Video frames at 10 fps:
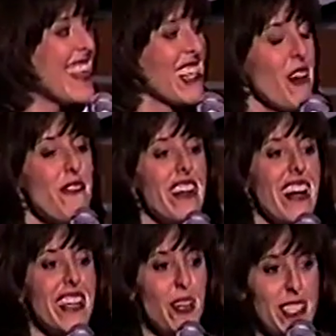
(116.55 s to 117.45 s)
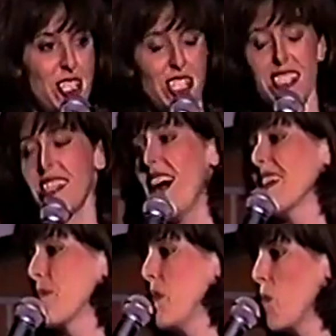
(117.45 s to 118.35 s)
Then I found out he was just
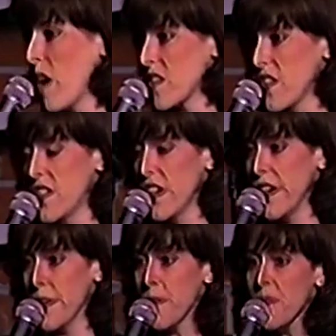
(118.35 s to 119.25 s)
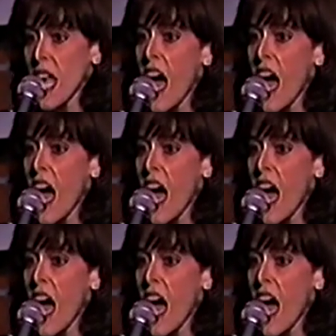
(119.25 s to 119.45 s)
telling me what to do.